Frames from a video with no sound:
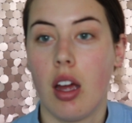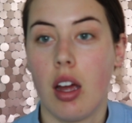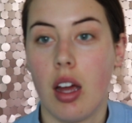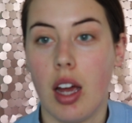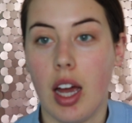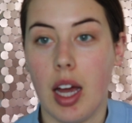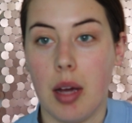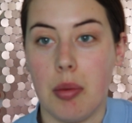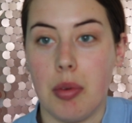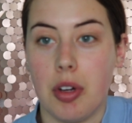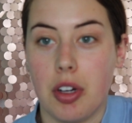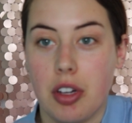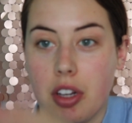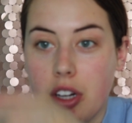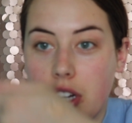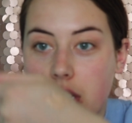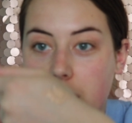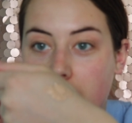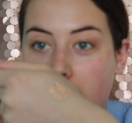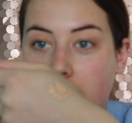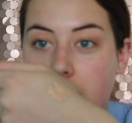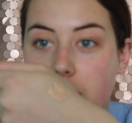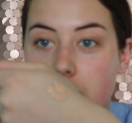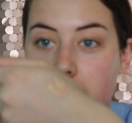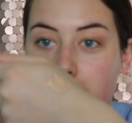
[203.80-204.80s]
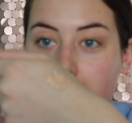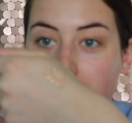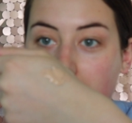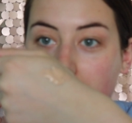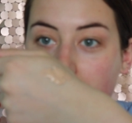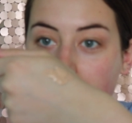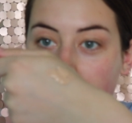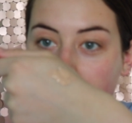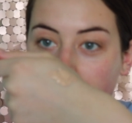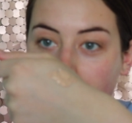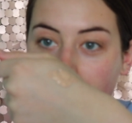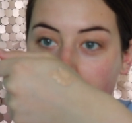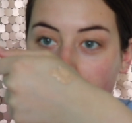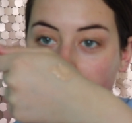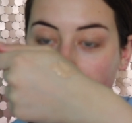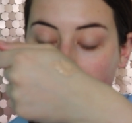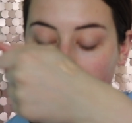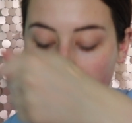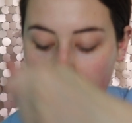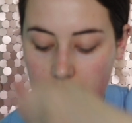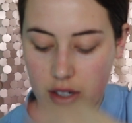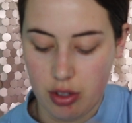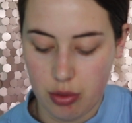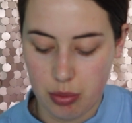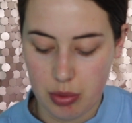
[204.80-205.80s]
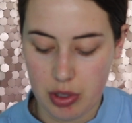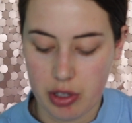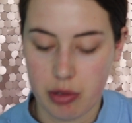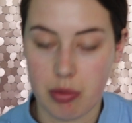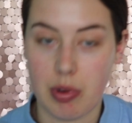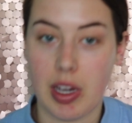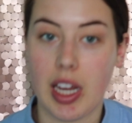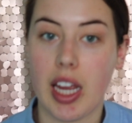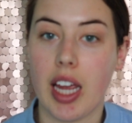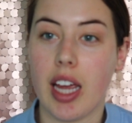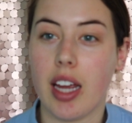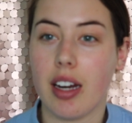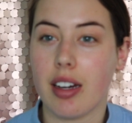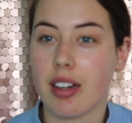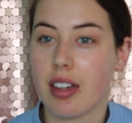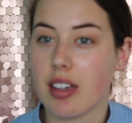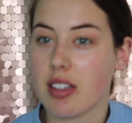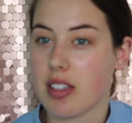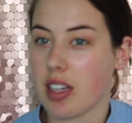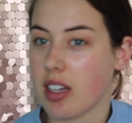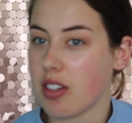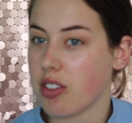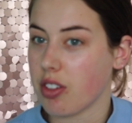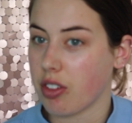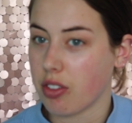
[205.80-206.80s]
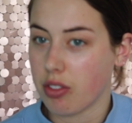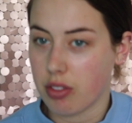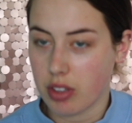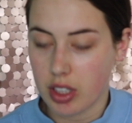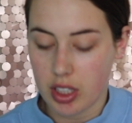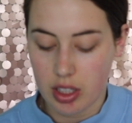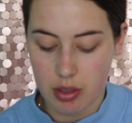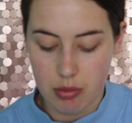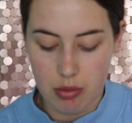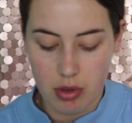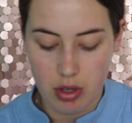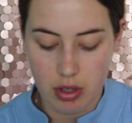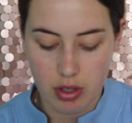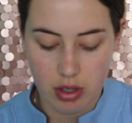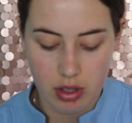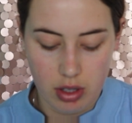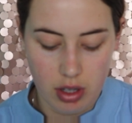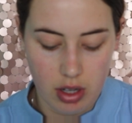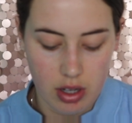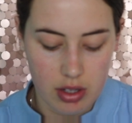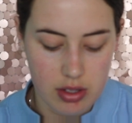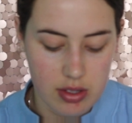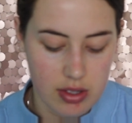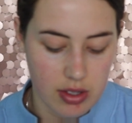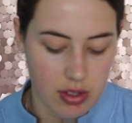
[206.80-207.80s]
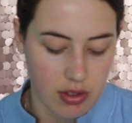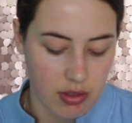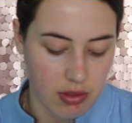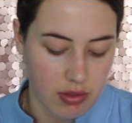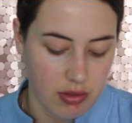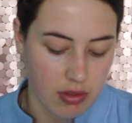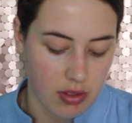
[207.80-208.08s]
got a little bit on my hand because I don't really want lots of